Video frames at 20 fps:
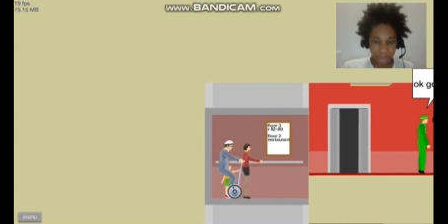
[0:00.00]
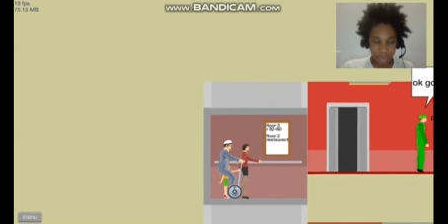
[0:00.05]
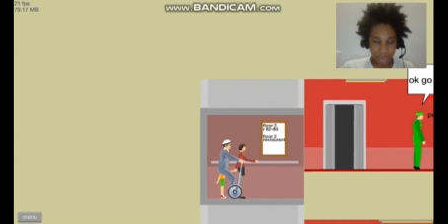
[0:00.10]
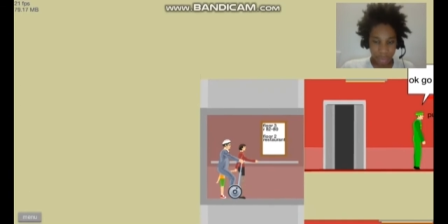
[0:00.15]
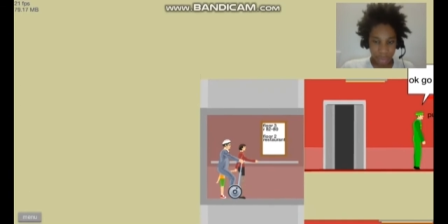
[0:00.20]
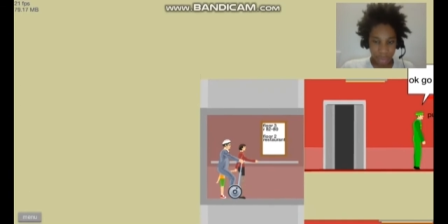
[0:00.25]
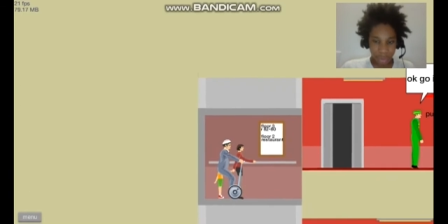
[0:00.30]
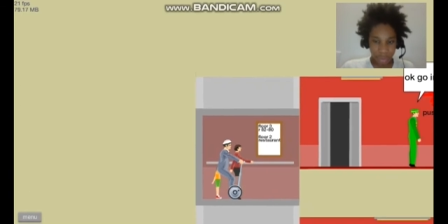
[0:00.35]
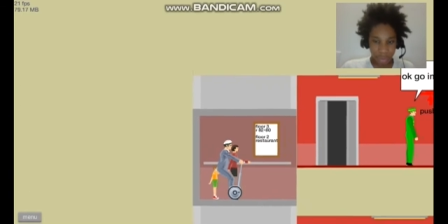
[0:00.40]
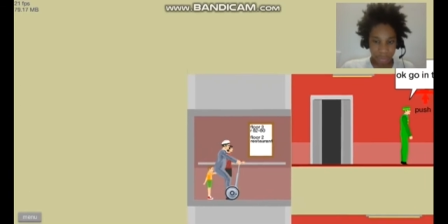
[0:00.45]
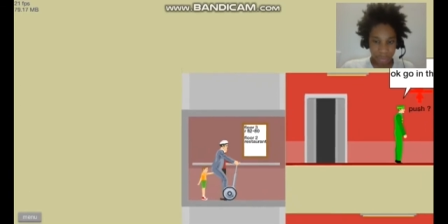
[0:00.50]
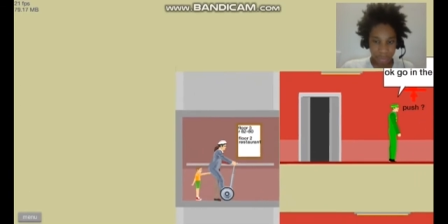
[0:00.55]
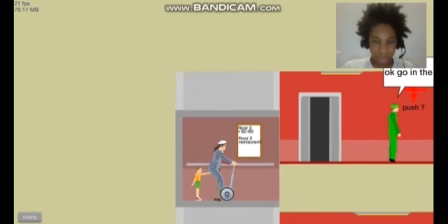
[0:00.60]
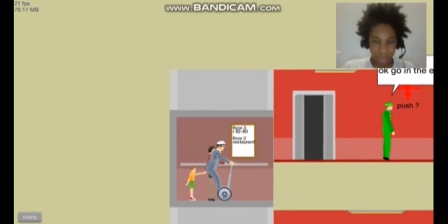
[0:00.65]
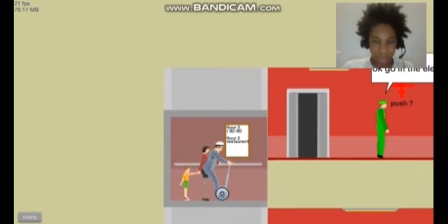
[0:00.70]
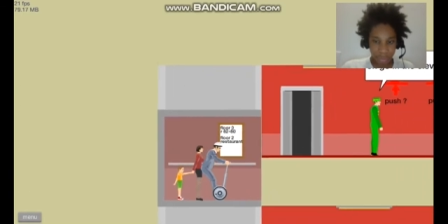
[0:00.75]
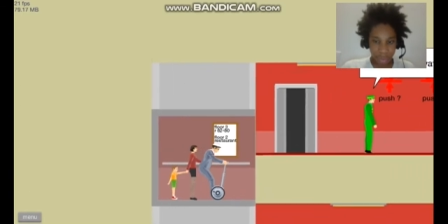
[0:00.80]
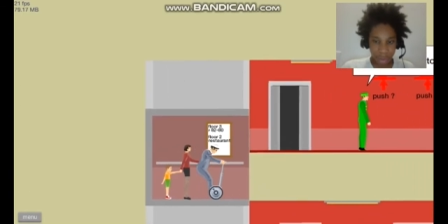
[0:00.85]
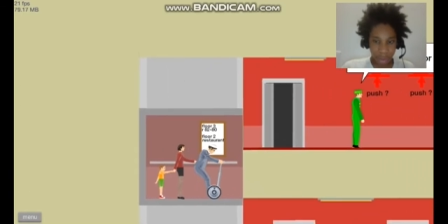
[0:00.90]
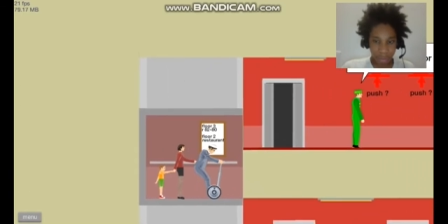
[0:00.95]
So I guess we're
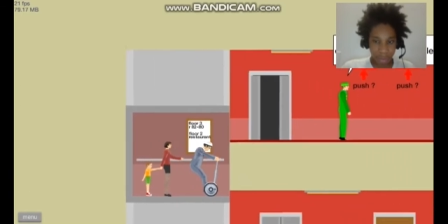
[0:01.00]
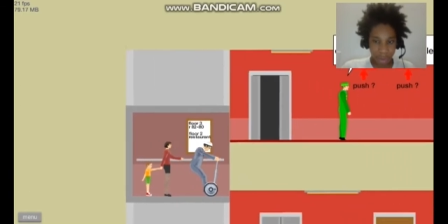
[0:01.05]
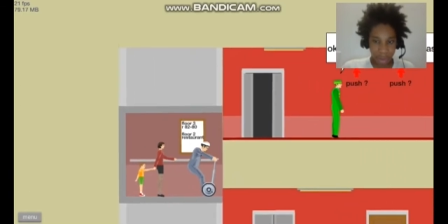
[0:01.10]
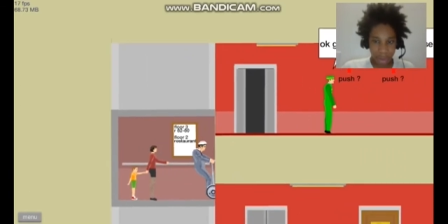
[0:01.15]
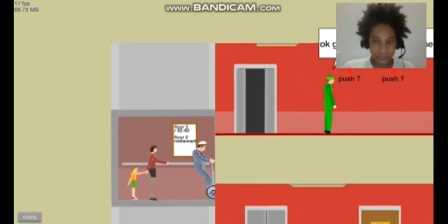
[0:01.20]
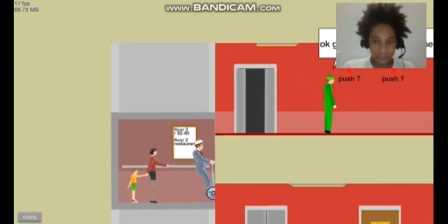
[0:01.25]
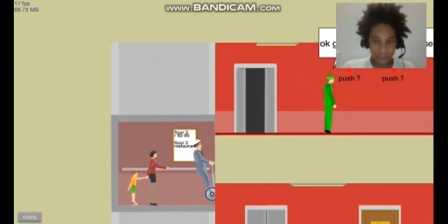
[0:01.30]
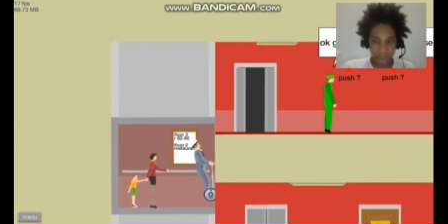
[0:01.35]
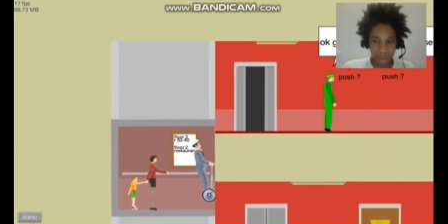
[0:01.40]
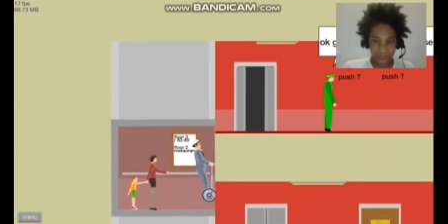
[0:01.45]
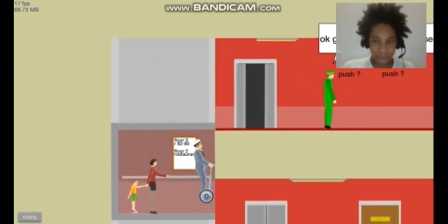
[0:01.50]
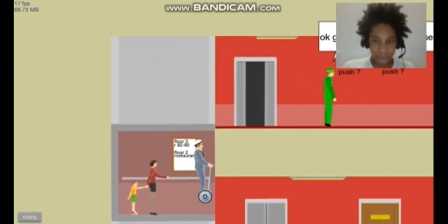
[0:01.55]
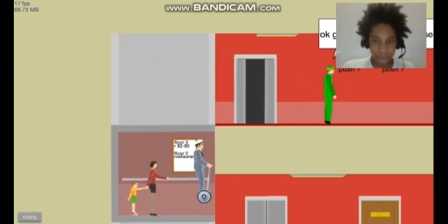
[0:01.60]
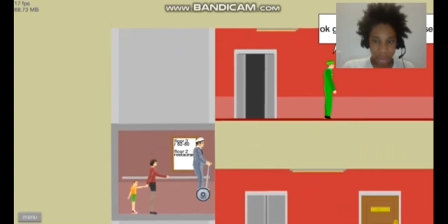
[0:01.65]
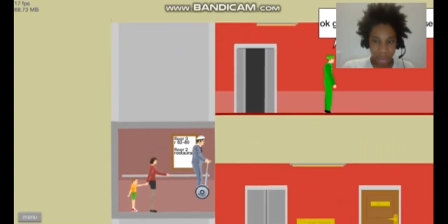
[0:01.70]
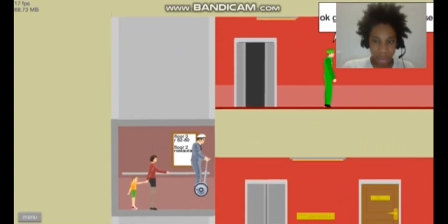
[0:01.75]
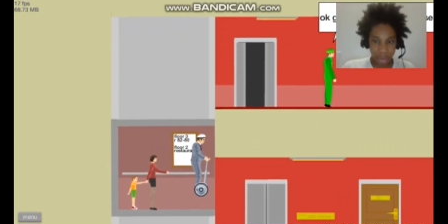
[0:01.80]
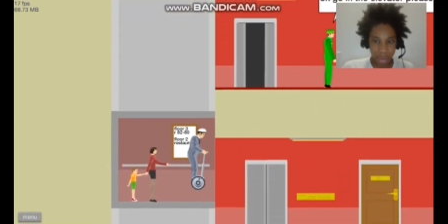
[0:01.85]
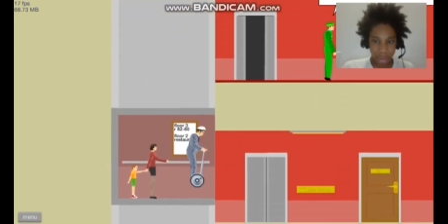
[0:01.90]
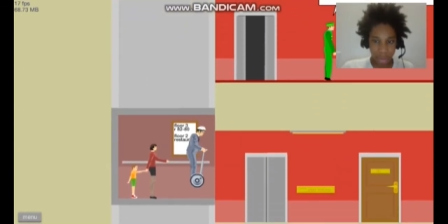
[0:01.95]
going down right
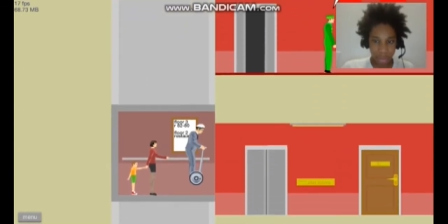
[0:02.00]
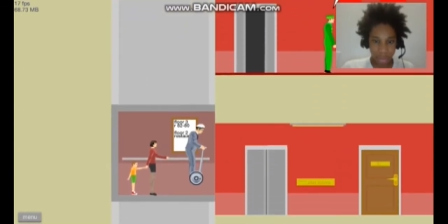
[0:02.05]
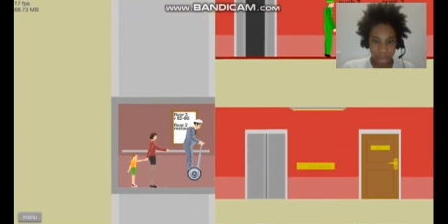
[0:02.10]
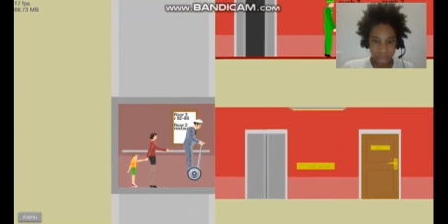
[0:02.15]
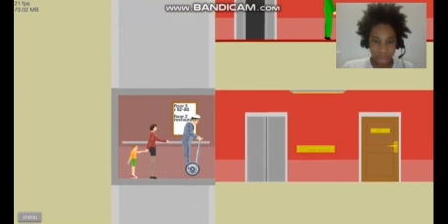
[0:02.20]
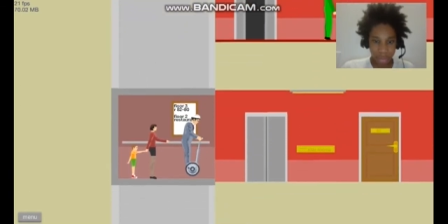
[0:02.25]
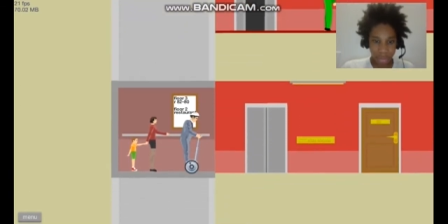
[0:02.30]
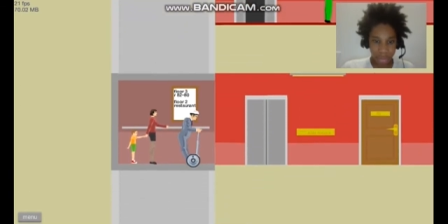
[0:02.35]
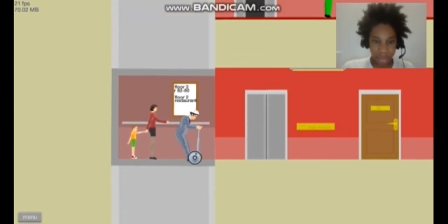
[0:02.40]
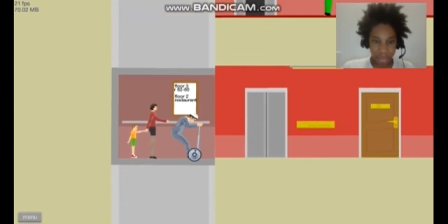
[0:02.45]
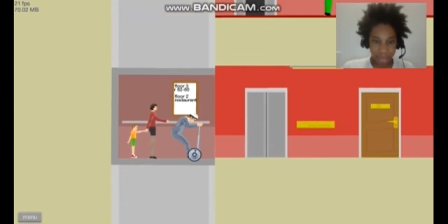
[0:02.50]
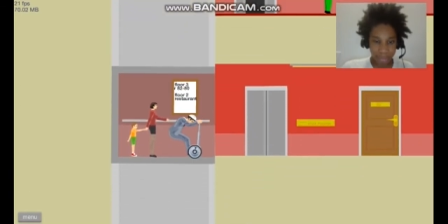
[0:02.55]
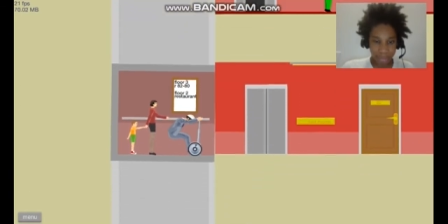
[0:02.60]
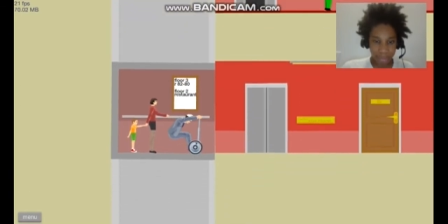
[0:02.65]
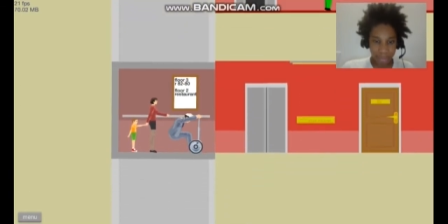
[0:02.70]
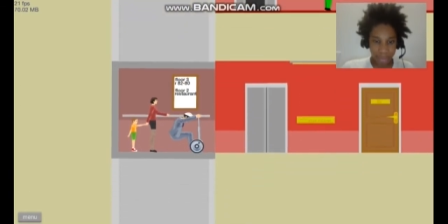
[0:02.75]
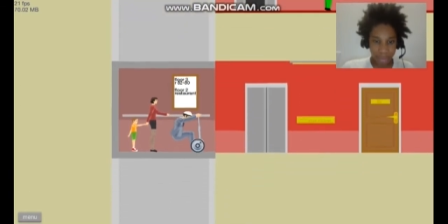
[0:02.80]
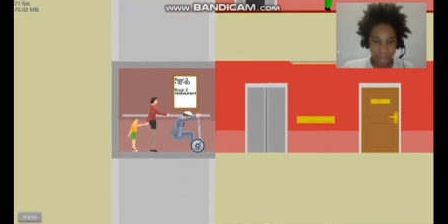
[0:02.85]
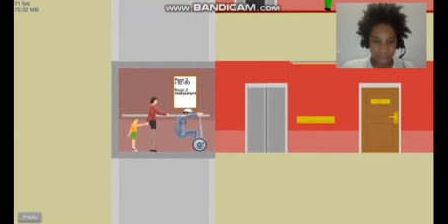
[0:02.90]
here or something.